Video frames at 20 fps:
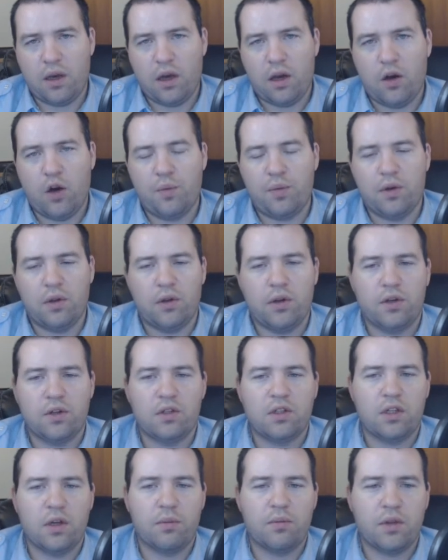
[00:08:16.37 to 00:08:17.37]
I hope you
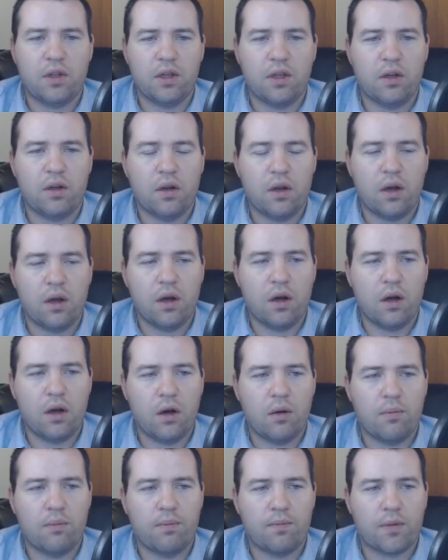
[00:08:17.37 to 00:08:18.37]
learned something.
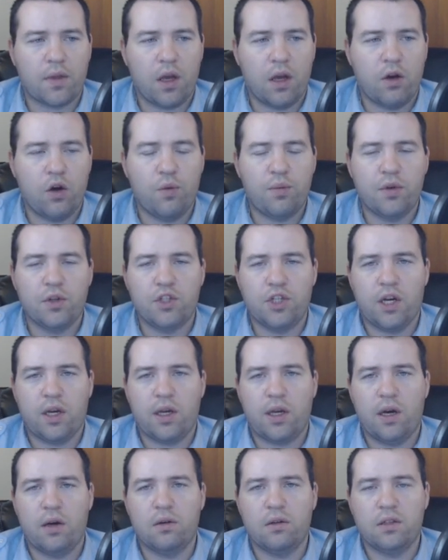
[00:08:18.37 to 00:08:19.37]
I hope you
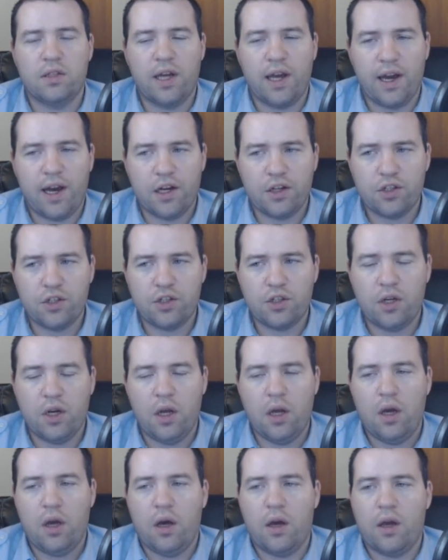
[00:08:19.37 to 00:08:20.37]
check out Dash.
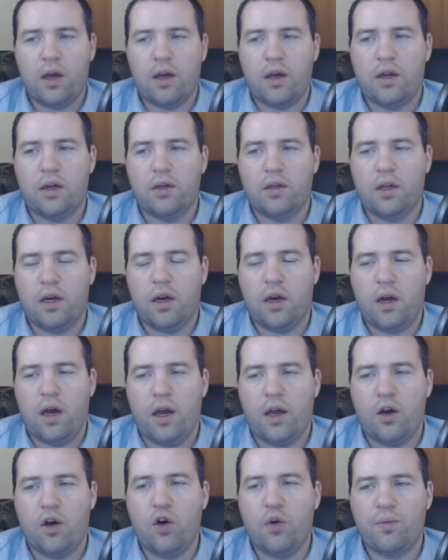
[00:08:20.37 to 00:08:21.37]
And
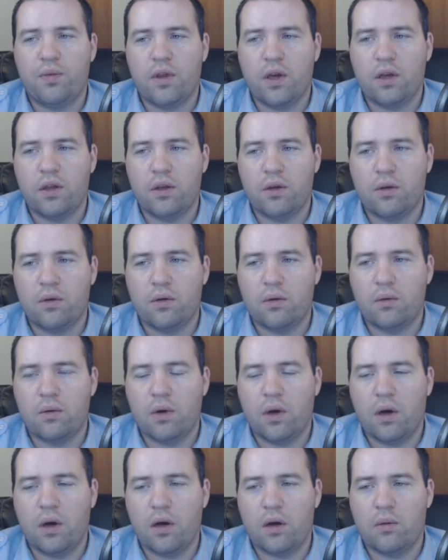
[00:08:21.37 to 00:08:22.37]
I hope that
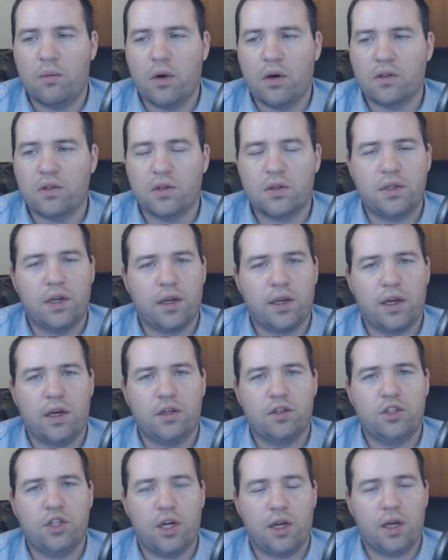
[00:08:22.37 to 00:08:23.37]
you also
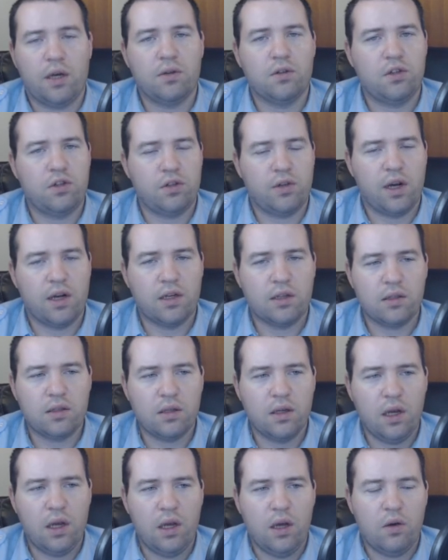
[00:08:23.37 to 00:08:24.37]
check out
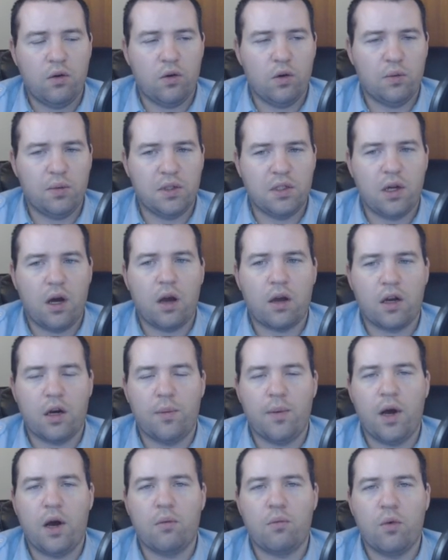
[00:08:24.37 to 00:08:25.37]
Stratus. We'll be talking
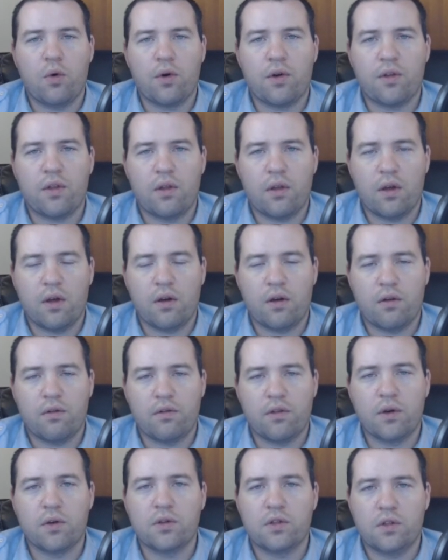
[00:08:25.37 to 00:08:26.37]
about more
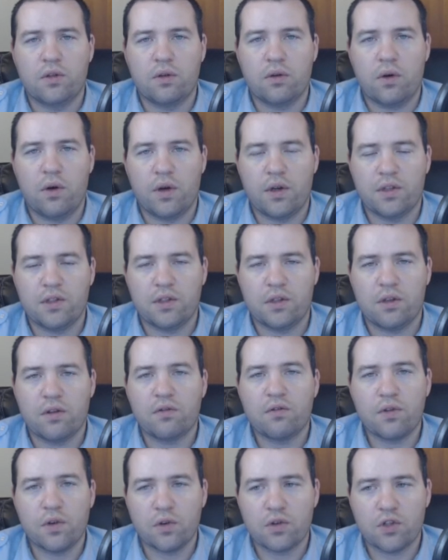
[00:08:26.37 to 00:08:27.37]
of those two coins in the
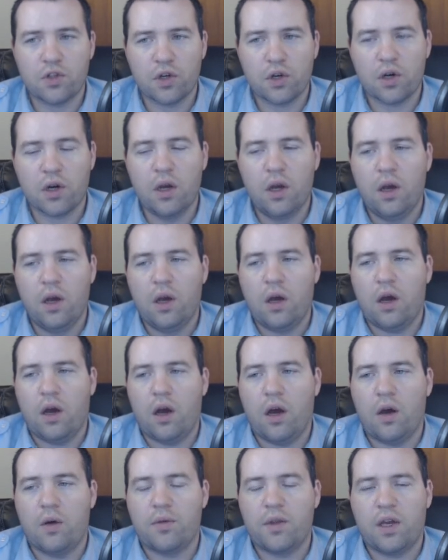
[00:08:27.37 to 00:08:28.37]
future.
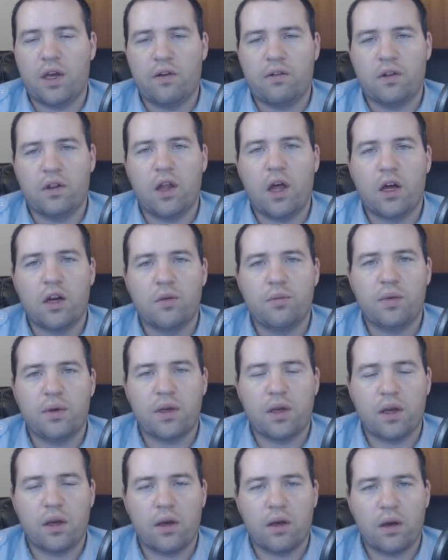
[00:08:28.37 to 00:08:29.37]
They have a lot of
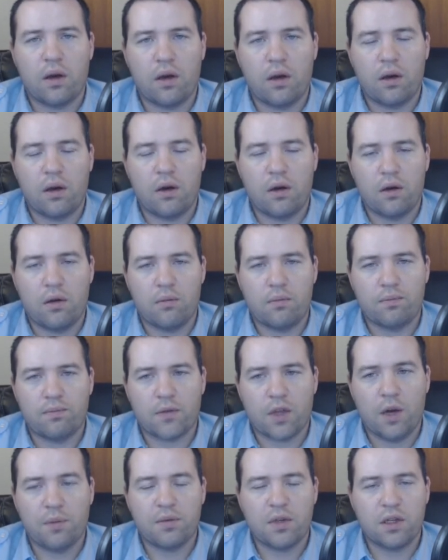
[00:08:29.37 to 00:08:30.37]
big
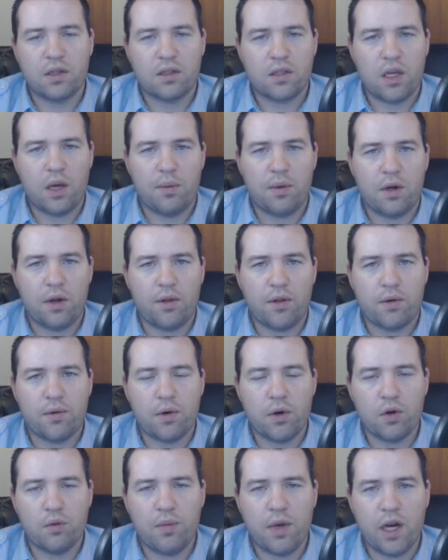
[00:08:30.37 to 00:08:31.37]
updates coming on their
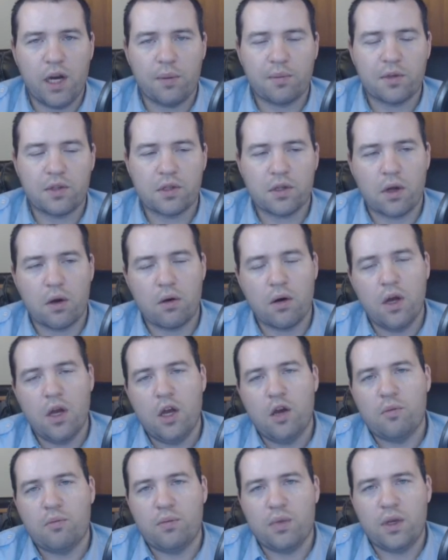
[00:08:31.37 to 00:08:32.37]
roadmaps. So
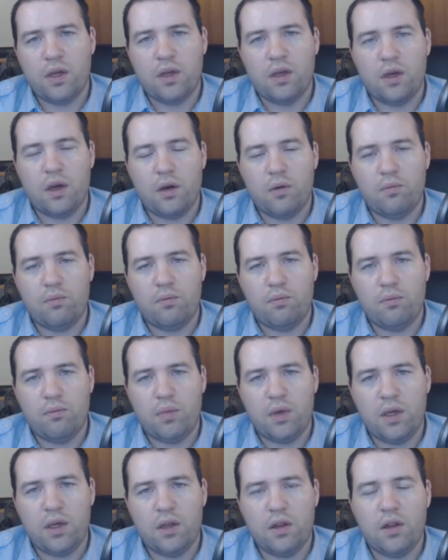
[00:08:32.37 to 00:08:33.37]
be
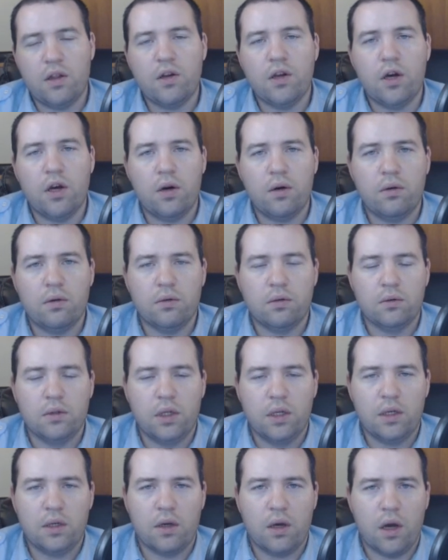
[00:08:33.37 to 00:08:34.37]
in the know.
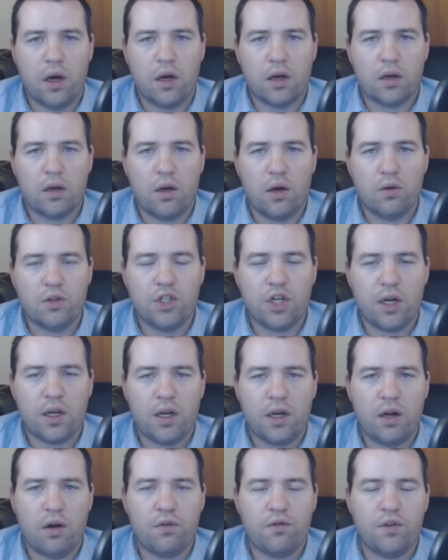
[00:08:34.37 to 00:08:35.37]
Go check
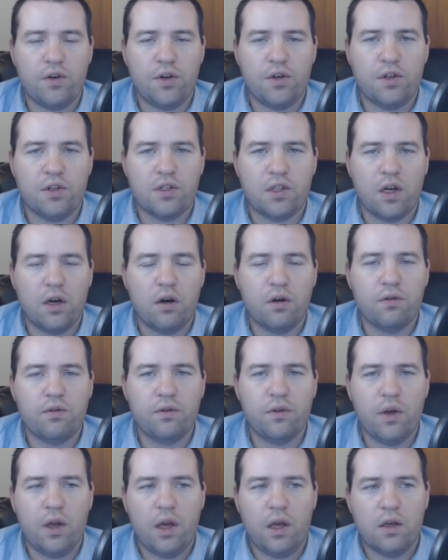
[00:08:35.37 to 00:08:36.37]
it out for
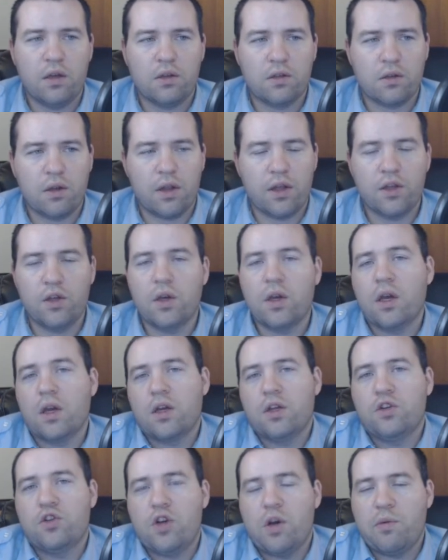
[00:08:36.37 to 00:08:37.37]
yourself so that you can
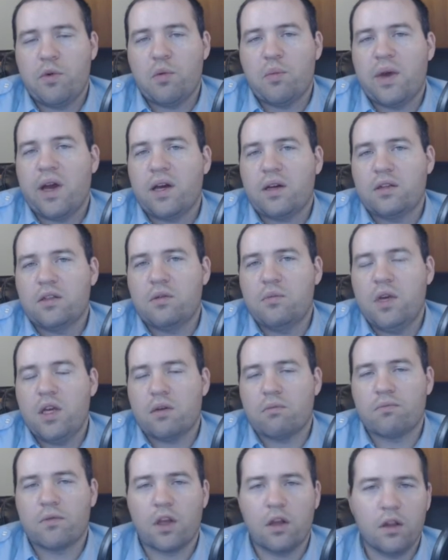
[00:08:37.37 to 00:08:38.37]
contribute back to
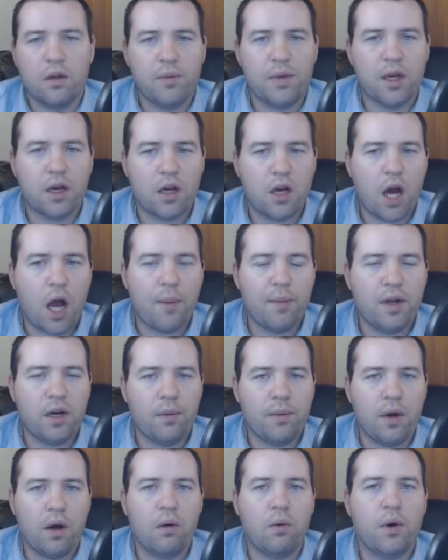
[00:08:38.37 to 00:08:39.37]
me. Leave me a comment
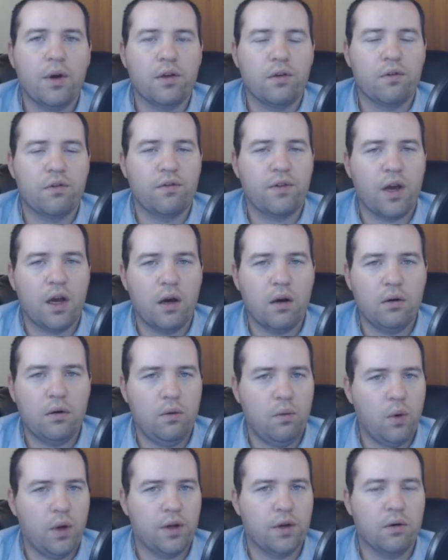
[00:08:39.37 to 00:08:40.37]
about what you
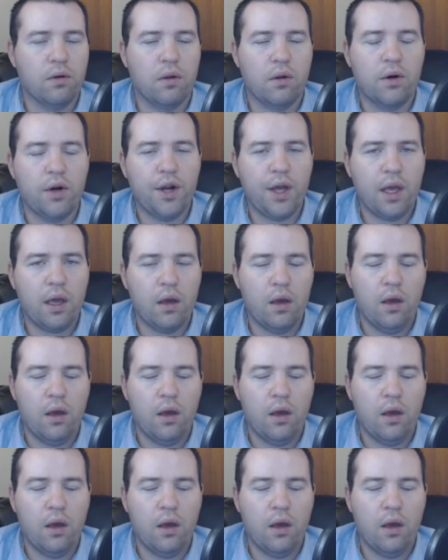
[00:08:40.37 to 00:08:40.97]
found, what you're learning.